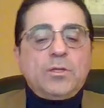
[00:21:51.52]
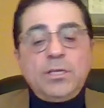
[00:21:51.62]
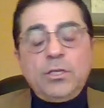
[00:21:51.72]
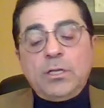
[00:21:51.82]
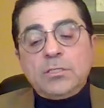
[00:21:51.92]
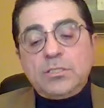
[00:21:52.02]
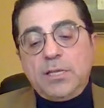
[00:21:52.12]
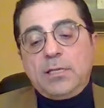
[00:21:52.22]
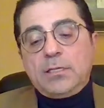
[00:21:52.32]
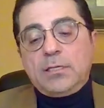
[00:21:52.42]
I think you can
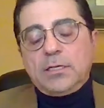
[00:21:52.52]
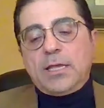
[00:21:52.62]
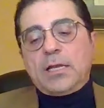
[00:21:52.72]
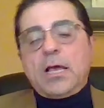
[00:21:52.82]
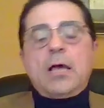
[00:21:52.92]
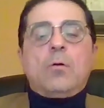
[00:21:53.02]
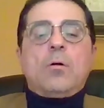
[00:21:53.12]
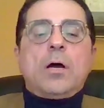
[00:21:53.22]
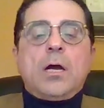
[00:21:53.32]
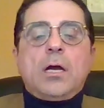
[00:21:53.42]
see, again, how
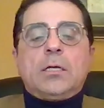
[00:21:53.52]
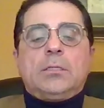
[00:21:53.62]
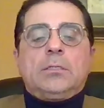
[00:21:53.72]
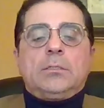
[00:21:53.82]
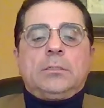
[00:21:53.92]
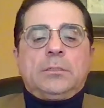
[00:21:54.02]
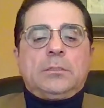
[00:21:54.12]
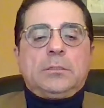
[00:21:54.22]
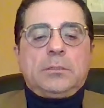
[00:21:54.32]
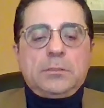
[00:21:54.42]
our
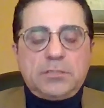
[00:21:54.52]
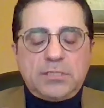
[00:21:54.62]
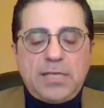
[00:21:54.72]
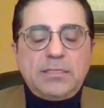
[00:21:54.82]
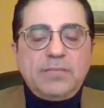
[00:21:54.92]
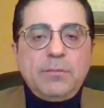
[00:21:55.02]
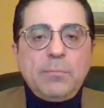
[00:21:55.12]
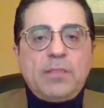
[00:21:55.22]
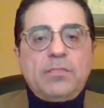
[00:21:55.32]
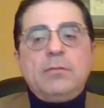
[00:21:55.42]
scientific
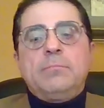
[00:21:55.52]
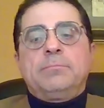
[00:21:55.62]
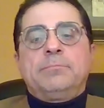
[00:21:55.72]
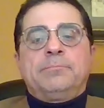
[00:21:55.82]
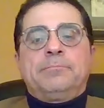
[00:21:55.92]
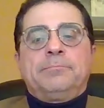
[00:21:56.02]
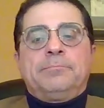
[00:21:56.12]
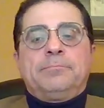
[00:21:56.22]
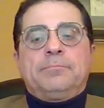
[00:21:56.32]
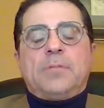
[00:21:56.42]
method,
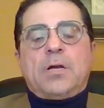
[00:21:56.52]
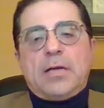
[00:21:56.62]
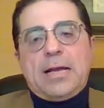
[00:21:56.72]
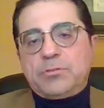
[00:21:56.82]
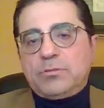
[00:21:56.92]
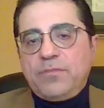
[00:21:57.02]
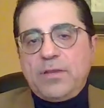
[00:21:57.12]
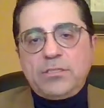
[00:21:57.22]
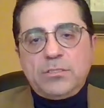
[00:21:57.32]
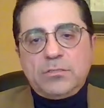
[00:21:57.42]
our
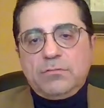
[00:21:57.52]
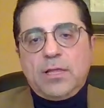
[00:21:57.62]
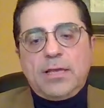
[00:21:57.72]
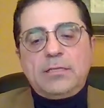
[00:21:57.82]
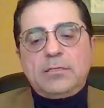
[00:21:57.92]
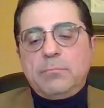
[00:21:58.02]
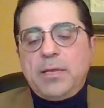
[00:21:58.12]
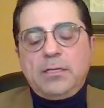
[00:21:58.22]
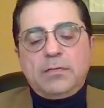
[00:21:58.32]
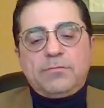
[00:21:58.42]
observations of light in
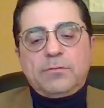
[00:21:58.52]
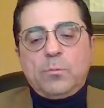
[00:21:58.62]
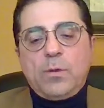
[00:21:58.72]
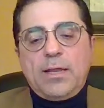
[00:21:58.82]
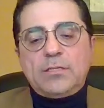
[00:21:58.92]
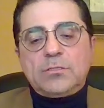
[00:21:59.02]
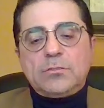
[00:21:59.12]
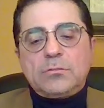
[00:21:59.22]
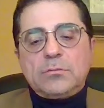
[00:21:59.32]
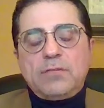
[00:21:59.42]
many different
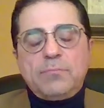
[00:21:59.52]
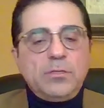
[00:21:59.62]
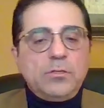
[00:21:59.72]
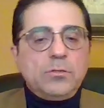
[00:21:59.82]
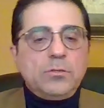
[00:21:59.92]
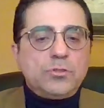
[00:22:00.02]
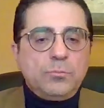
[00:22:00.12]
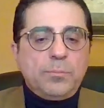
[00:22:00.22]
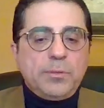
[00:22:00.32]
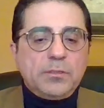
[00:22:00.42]
ways have been used to
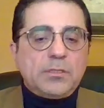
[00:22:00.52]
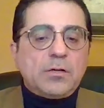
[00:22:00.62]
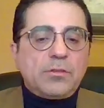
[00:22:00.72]
build our